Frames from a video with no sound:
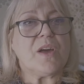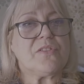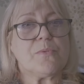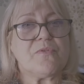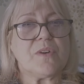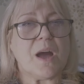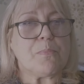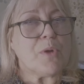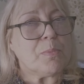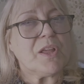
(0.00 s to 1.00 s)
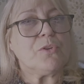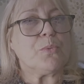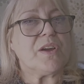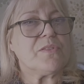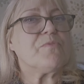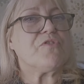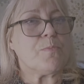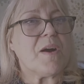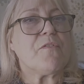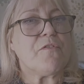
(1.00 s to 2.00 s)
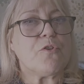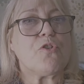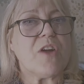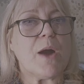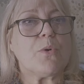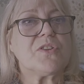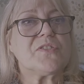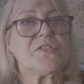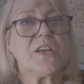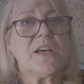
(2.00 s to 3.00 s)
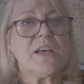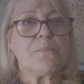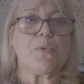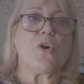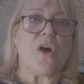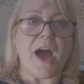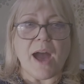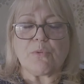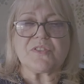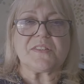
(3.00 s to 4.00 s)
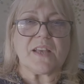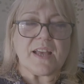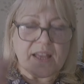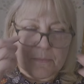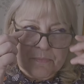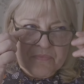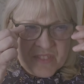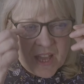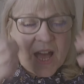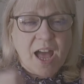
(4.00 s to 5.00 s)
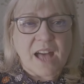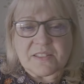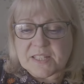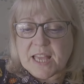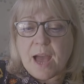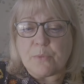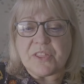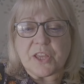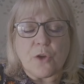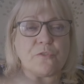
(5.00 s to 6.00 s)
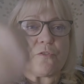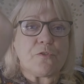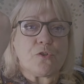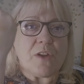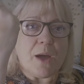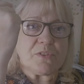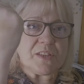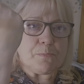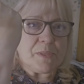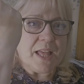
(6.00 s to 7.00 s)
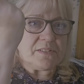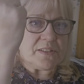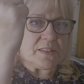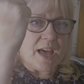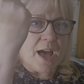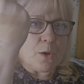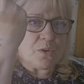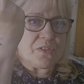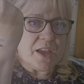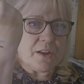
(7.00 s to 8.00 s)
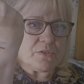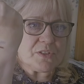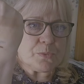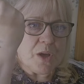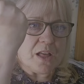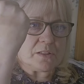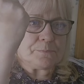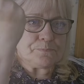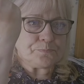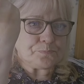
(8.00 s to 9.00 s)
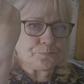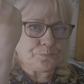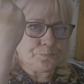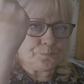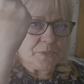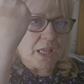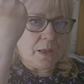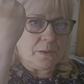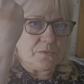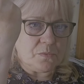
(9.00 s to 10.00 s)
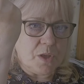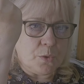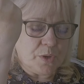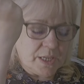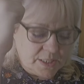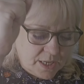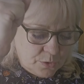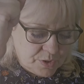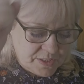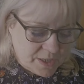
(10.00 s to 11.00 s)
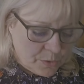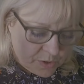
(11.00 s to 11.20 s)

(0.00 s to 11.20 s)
will wear them, I'll probably only wear them for about 4 hours, but I'll see how they go for 4 hours. I've blended that out there as well. Okay, okie